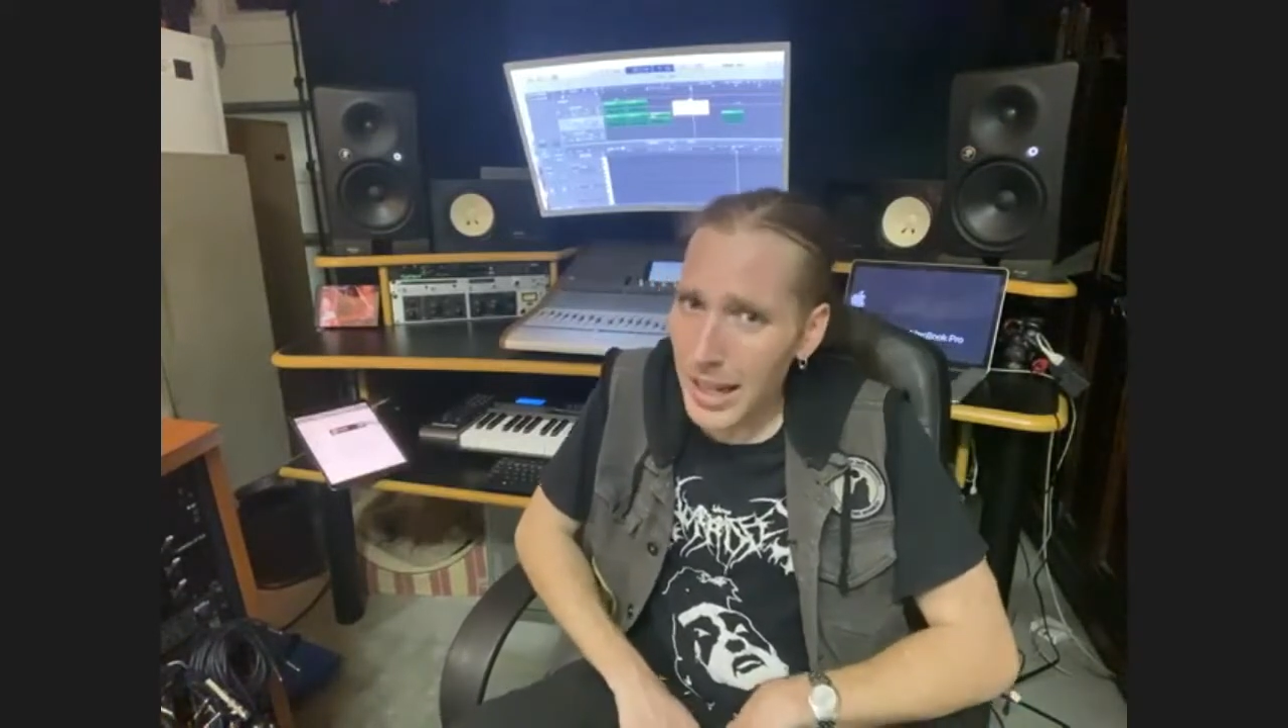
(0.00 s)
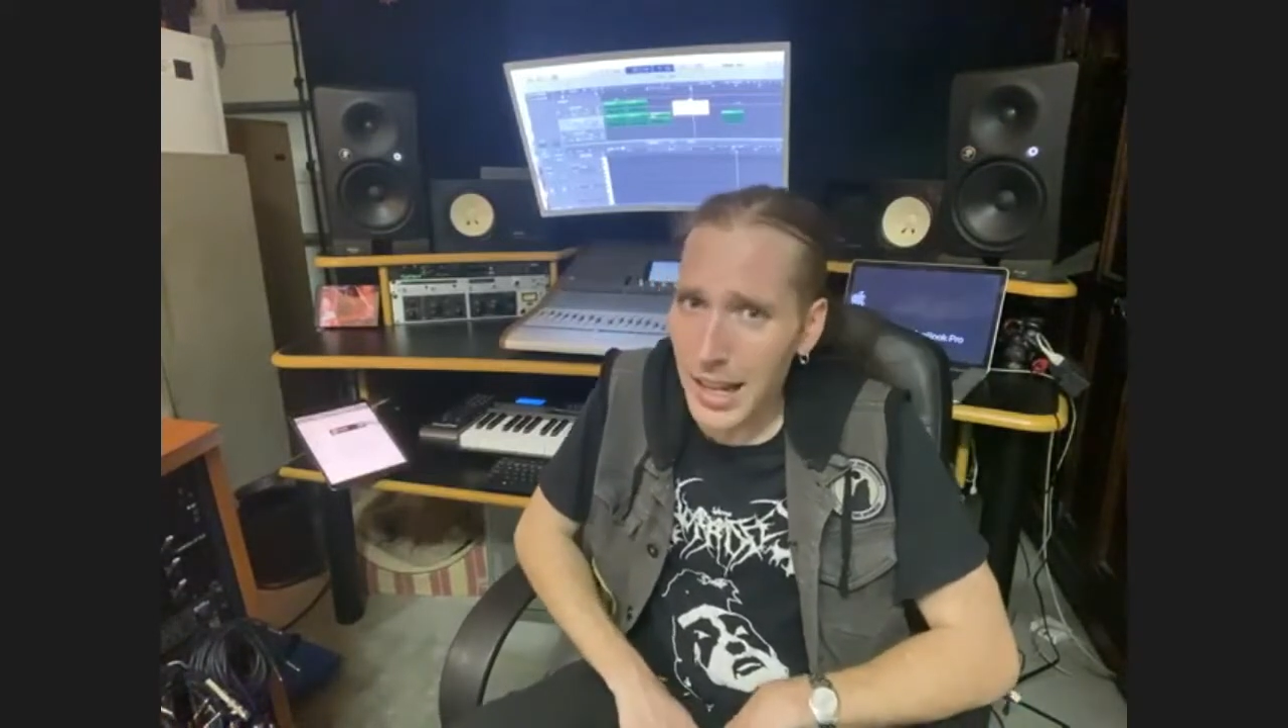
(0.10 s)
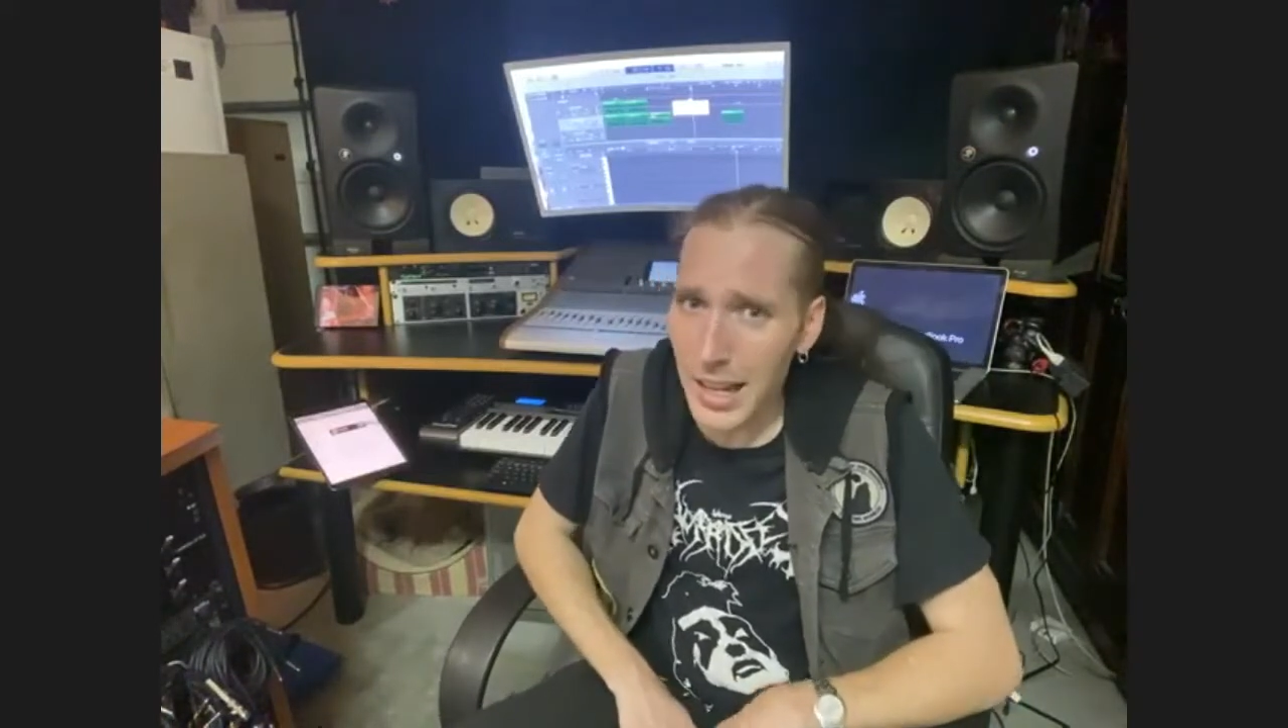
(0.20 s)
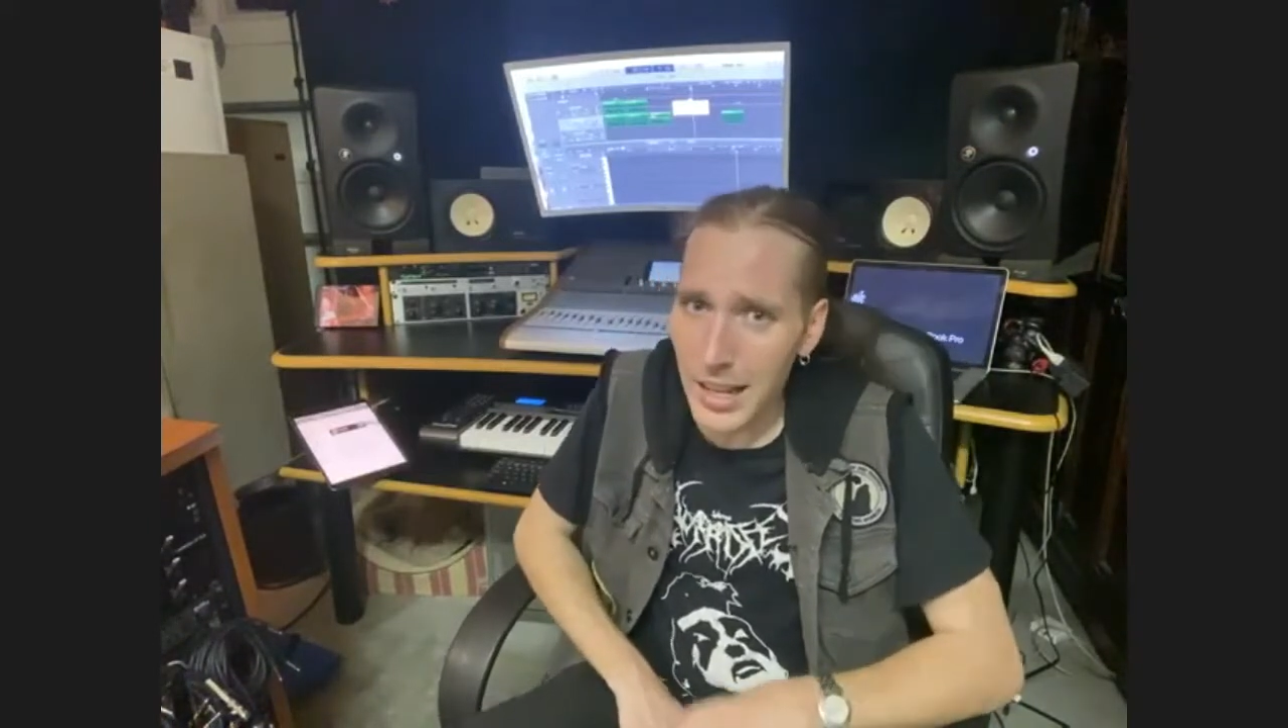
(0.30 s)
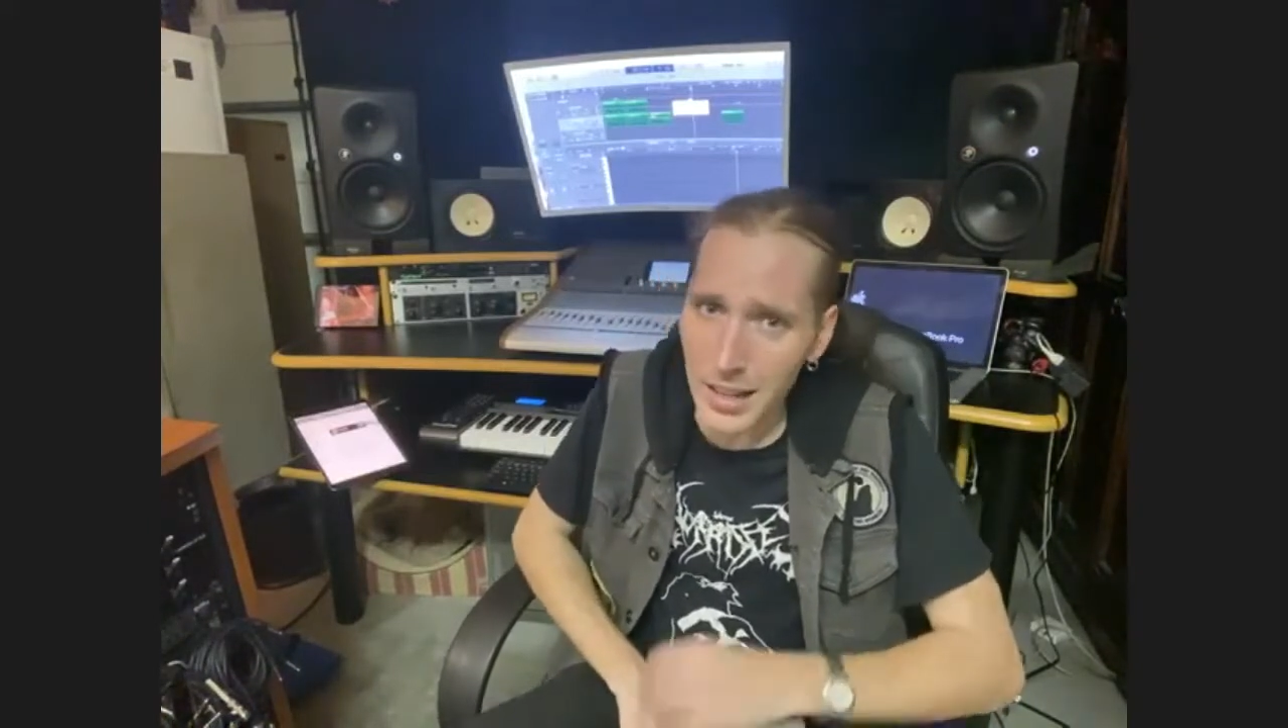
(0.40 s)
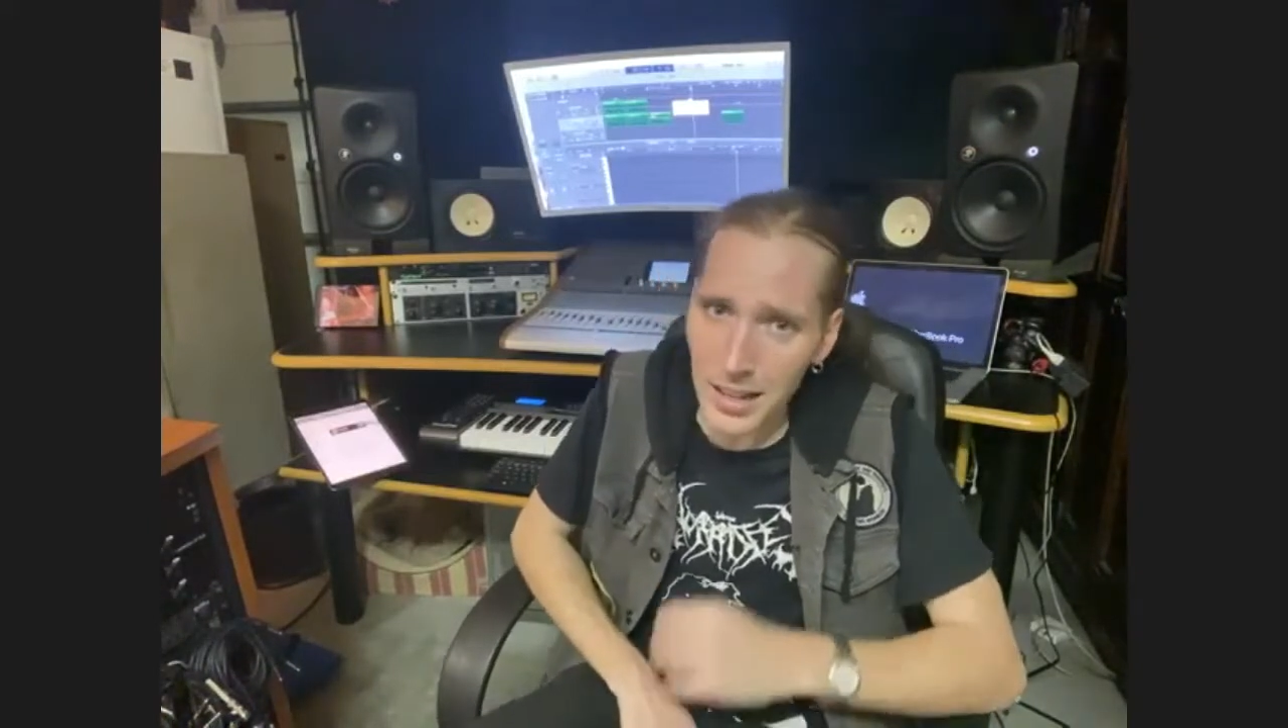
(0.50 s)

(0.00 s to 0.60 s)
and